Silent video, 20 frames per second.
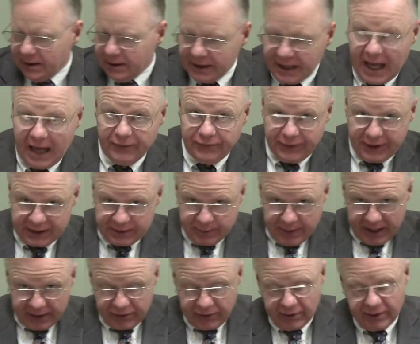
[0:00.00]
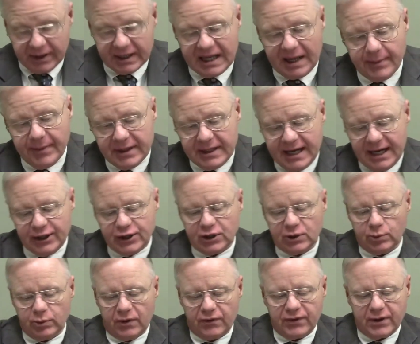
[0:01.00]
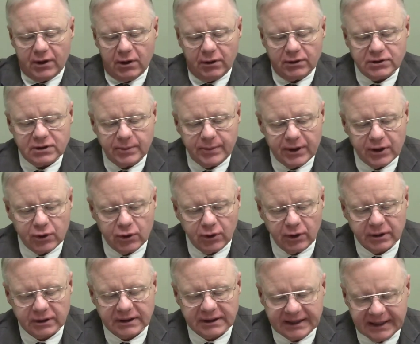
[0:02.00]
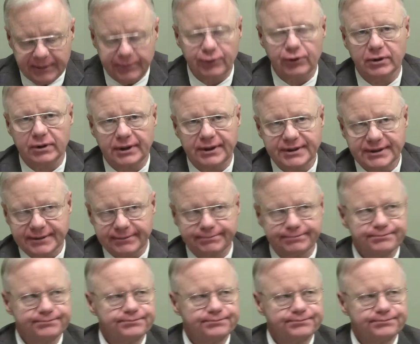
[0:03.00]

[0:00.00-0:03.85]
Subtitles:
Catholics made their accommodation with, can also be called liberalism.